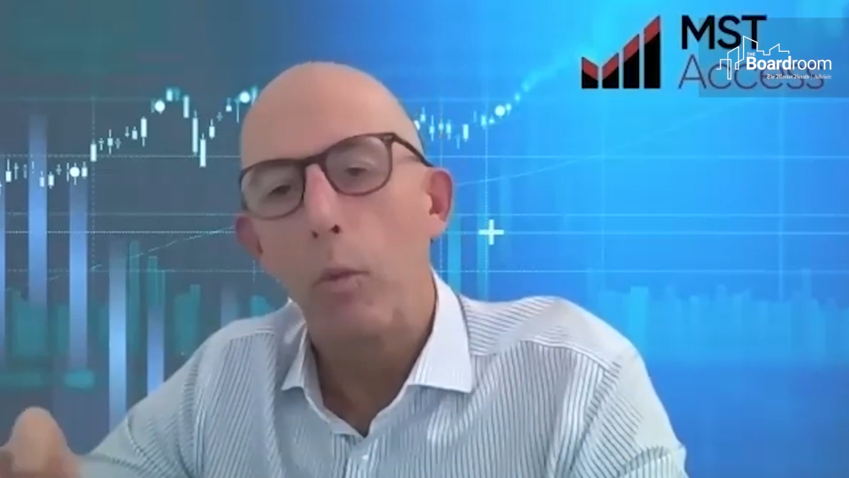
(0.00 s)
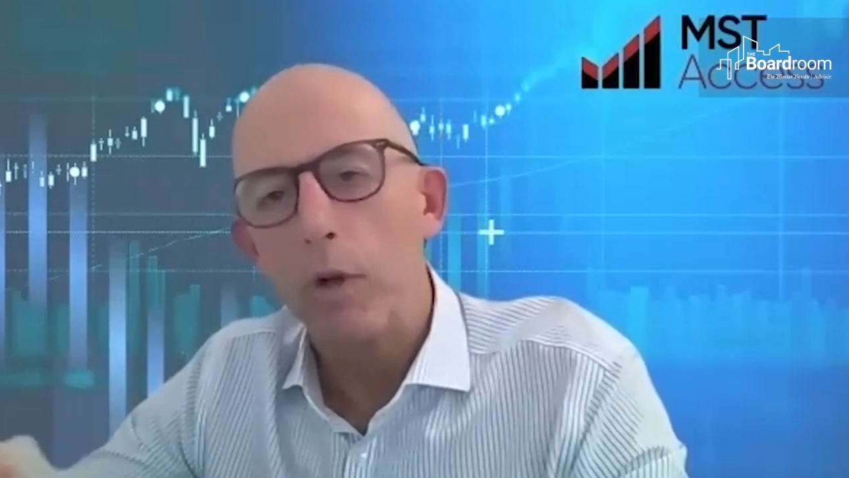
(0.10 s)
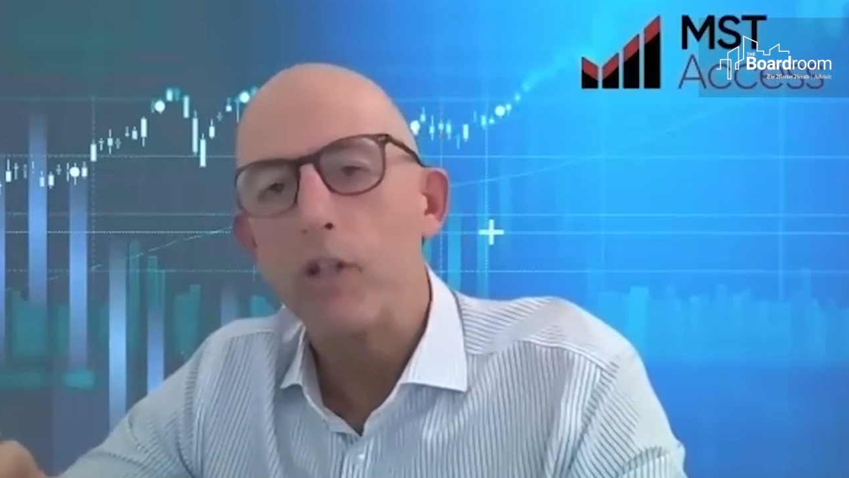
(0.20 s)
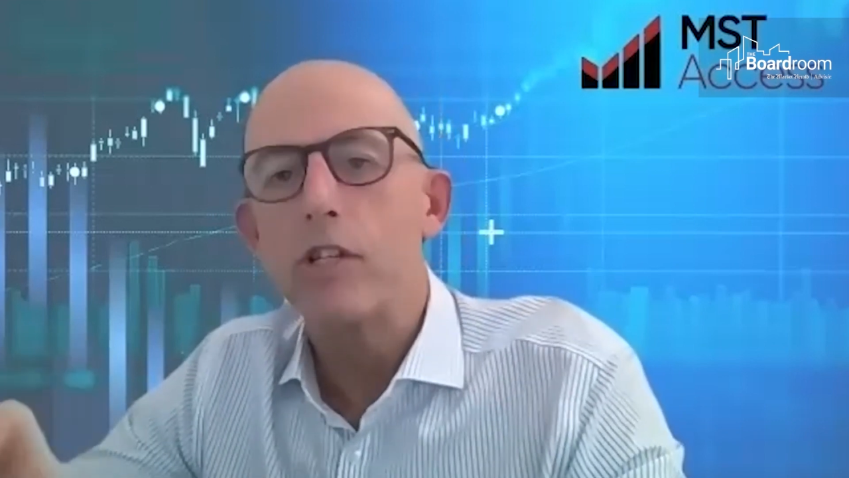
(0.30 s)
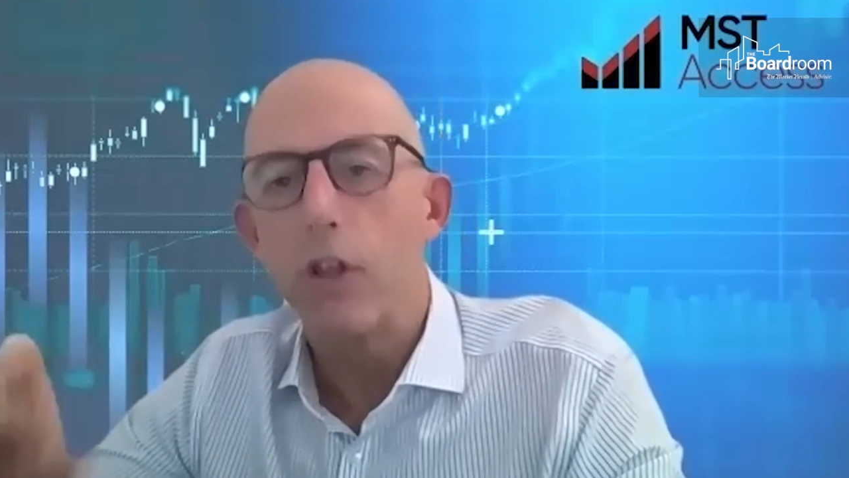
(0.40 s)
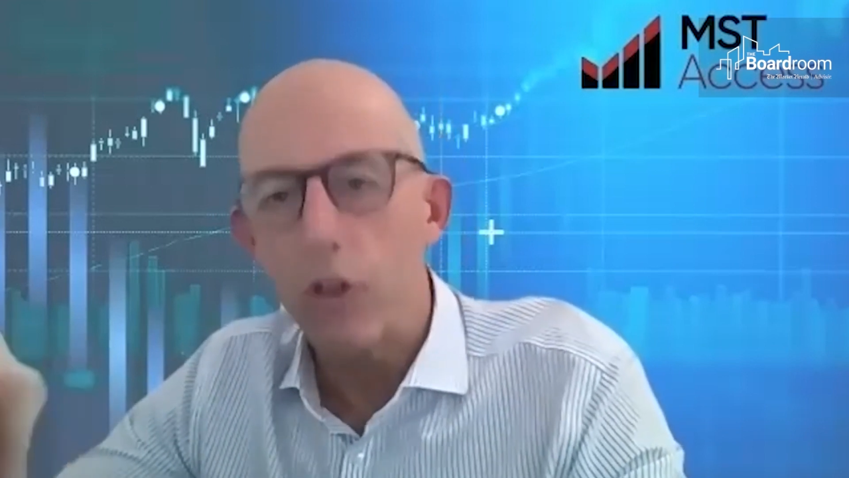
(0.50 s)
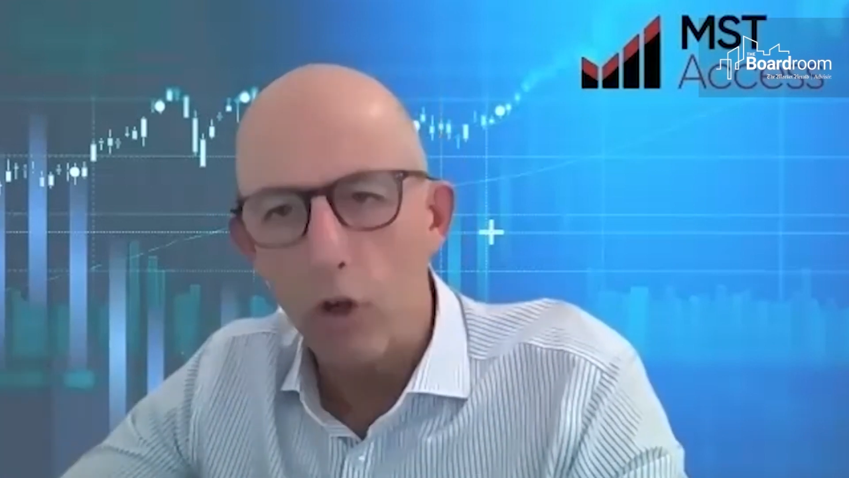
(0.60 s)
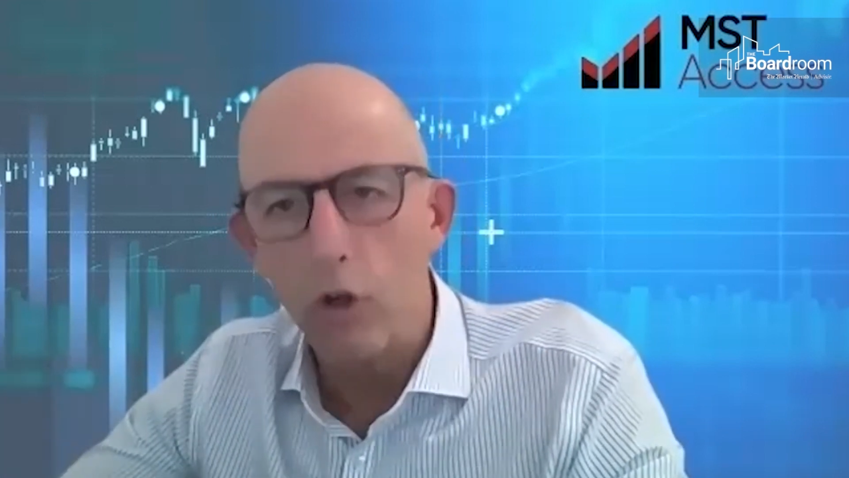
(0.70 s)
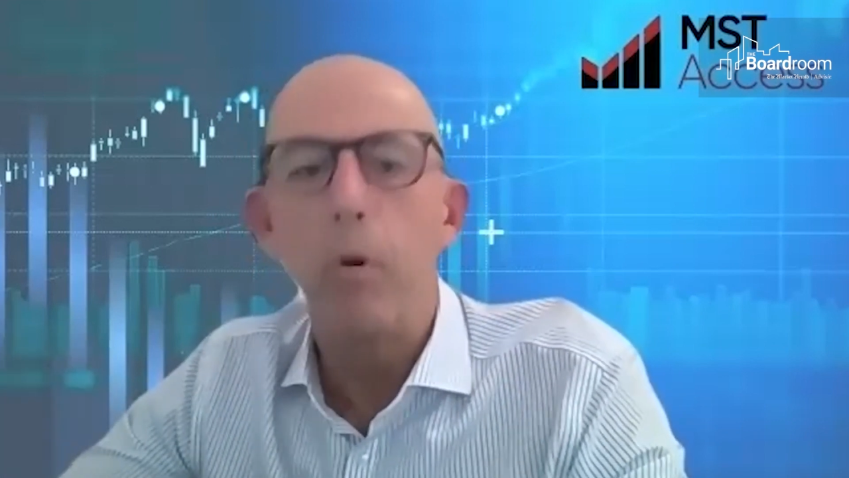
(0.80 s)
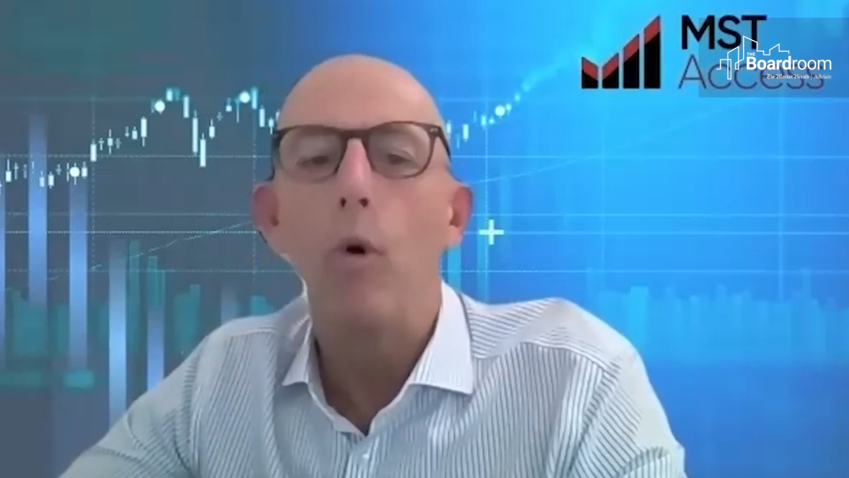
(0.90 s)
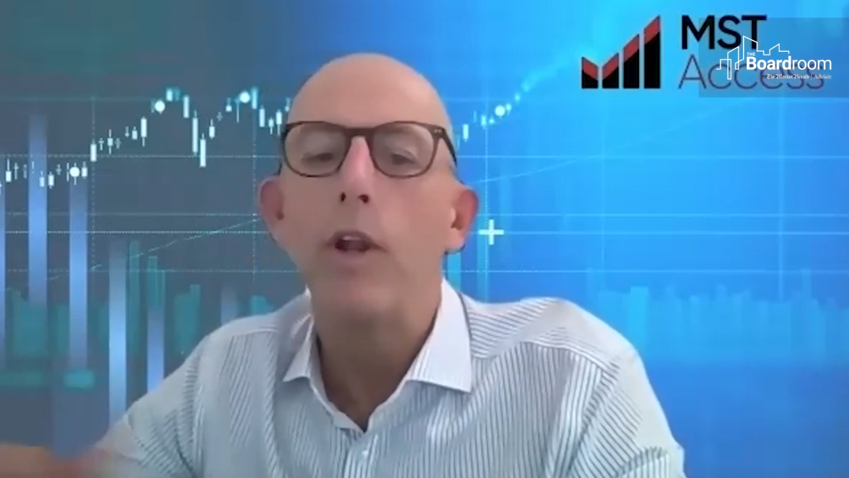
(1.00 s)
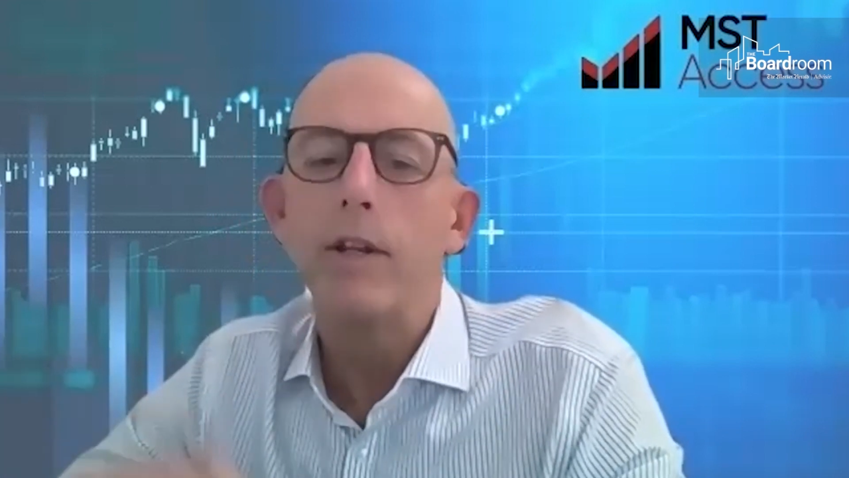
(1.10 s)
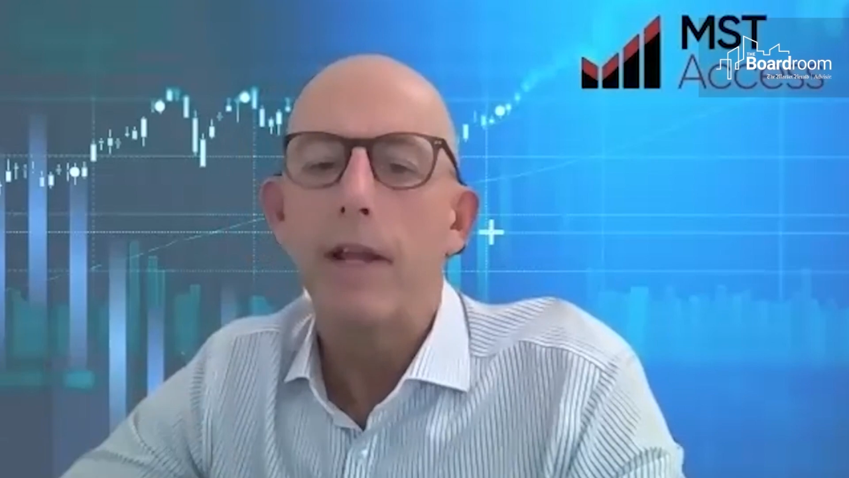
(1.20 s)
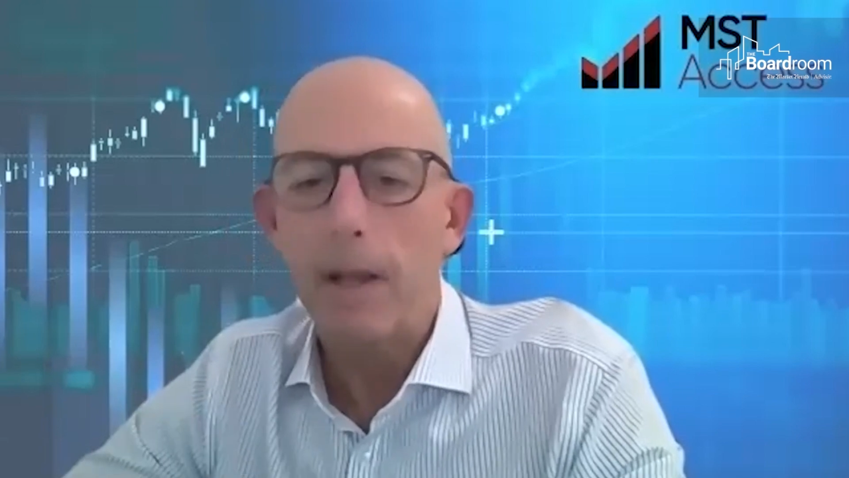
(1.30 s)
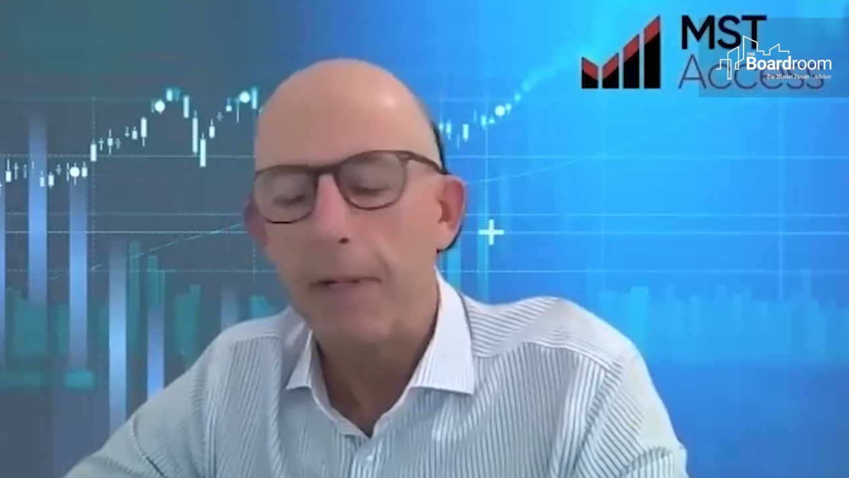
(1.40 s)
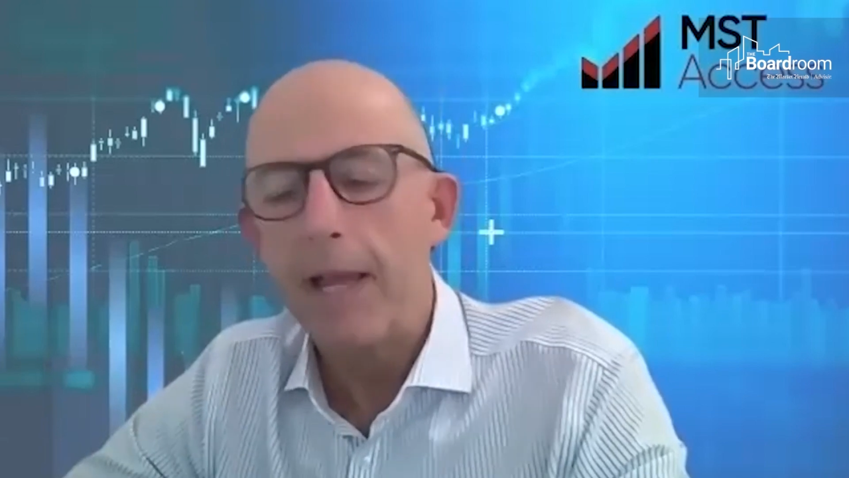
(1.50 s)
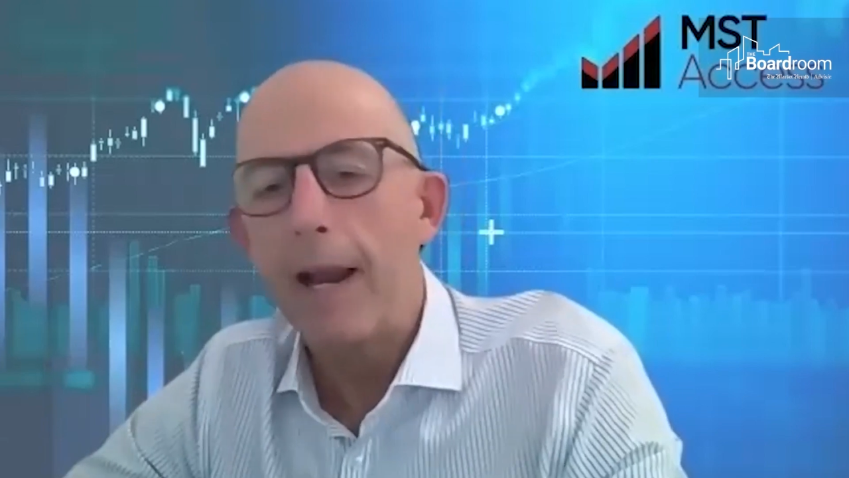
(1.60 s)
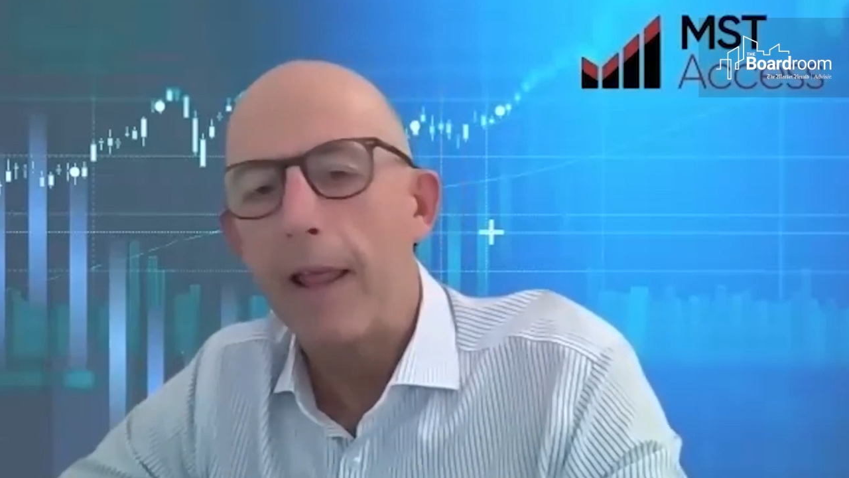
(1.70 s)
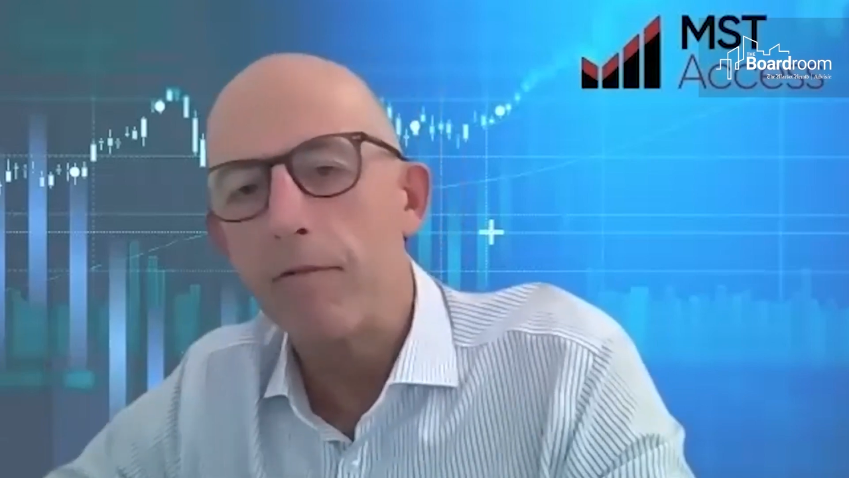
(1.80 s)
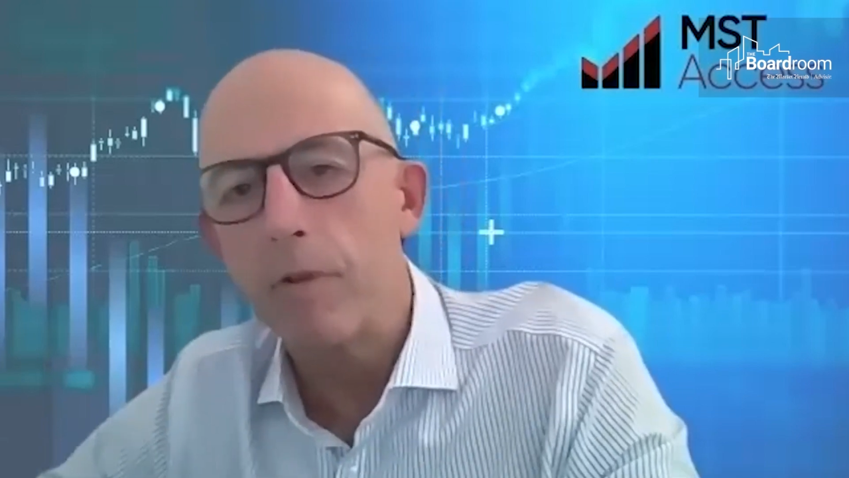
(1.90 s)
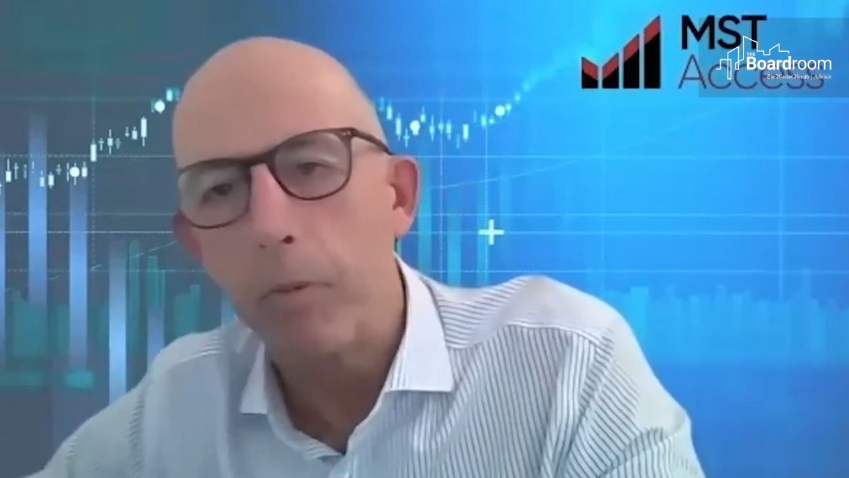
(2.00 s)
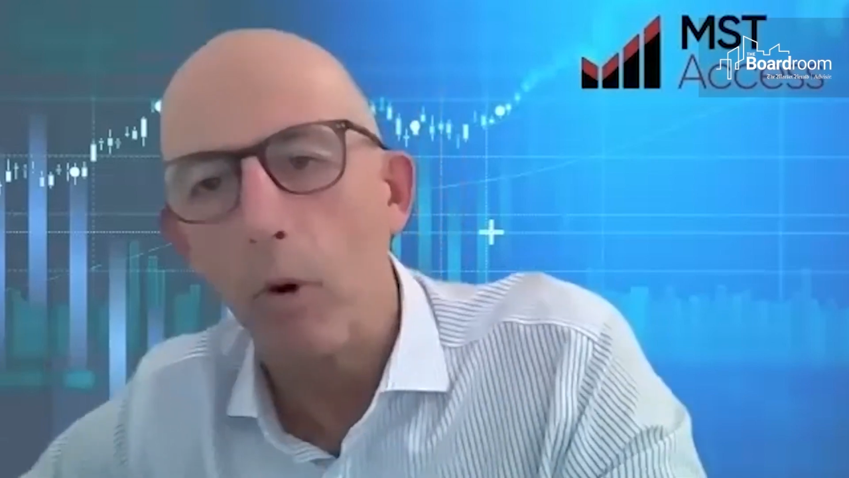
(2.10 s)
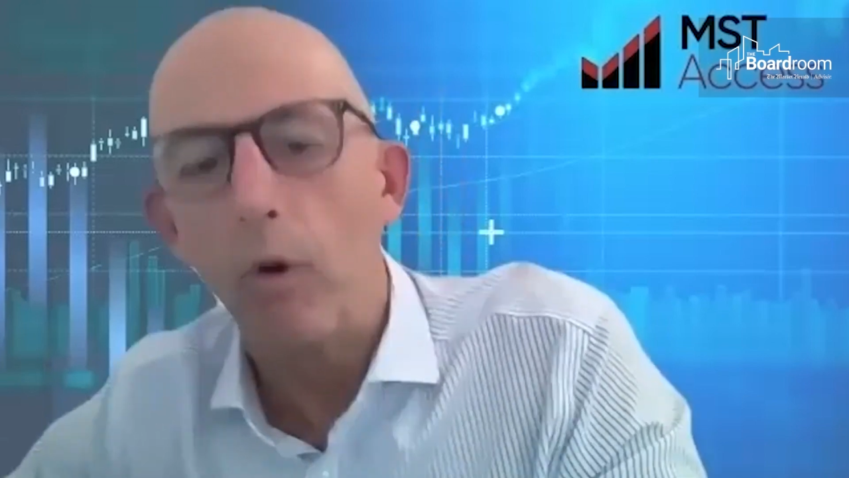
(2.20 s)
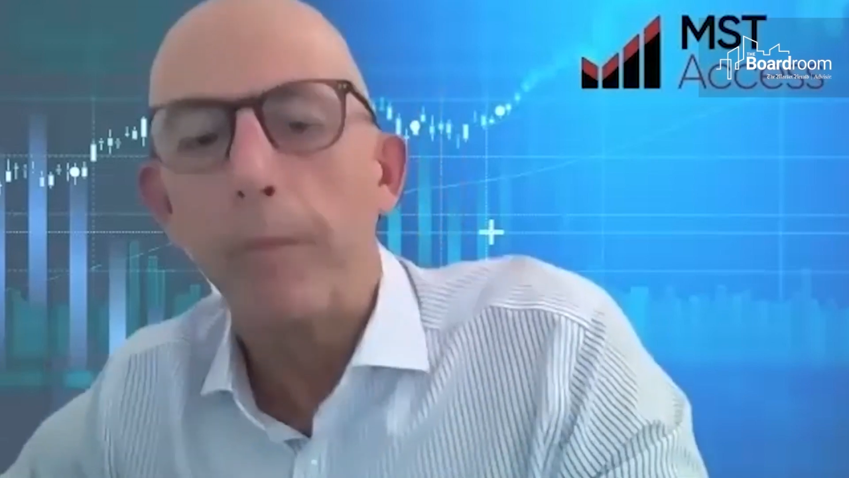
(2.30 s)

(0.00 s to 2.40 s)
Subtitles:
which is the third point coming out of that report.